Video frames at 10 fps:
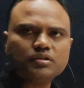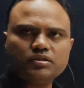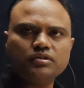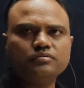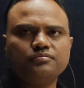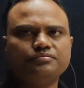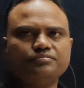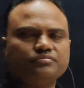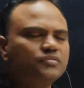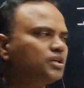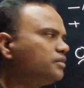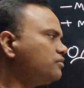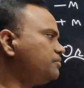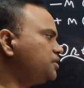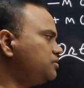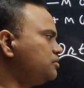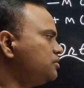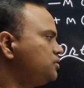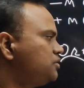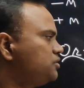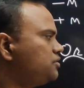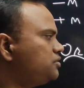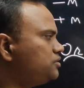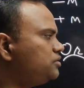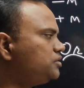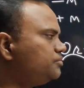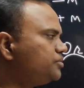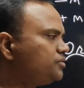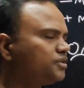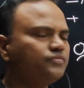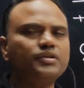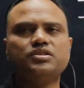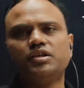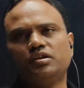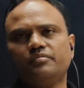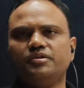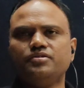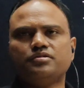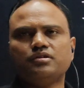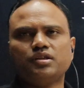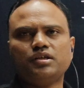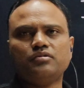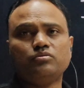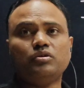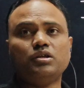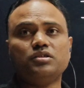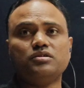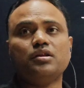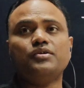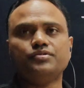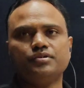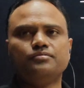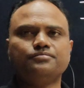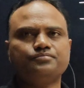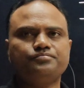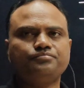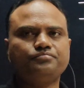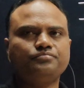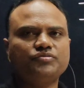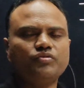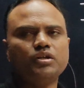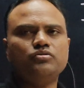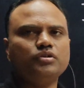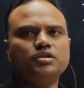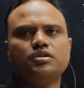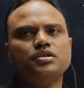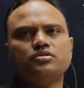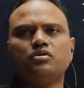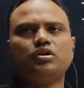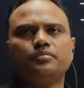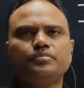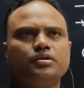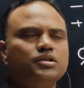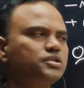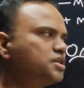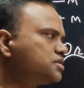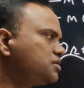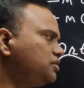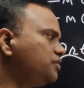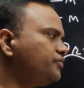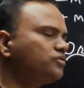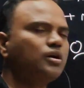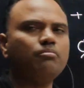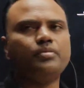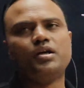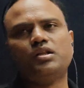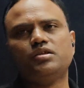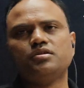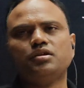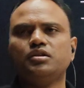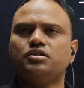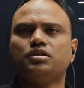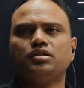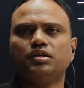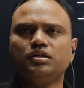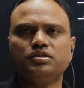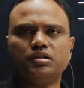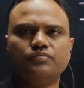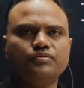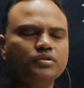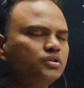Clear? That will be important for JEE mains. Clear? What is the reason? For you, reason is not important. Just if you compare the acidic nature, that is enough.